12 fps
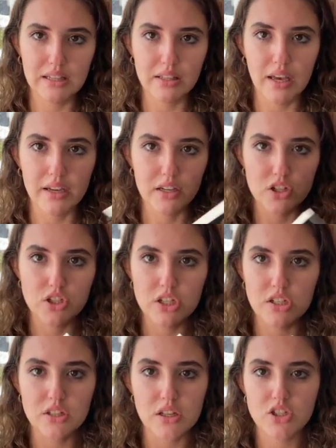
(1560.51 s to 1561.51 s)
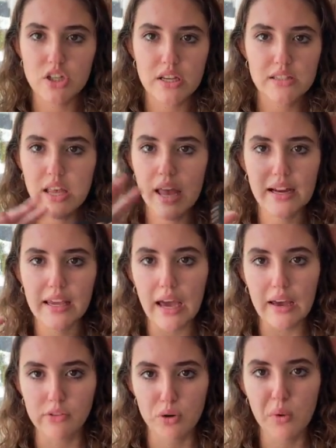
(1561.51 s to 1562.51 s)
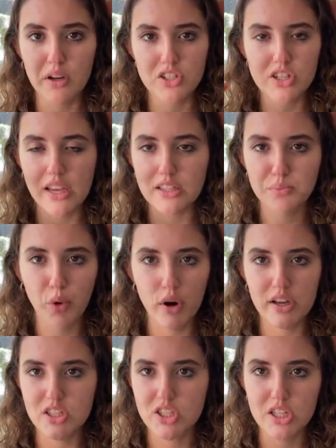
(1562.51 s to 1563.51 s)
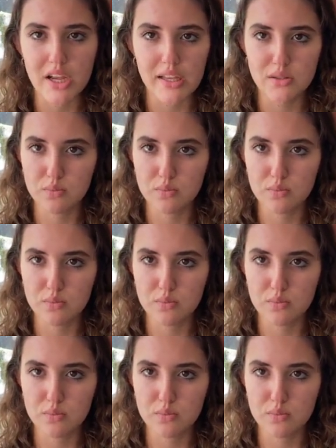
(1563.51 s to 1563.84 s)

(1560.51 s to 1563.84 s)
Like, she's hating everyone. She hates boys, she hates